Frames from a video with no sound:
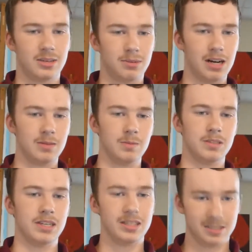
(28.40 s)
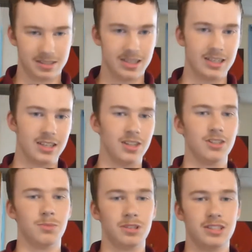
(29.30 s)
problems and
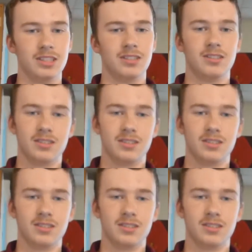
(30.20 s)
other breathing.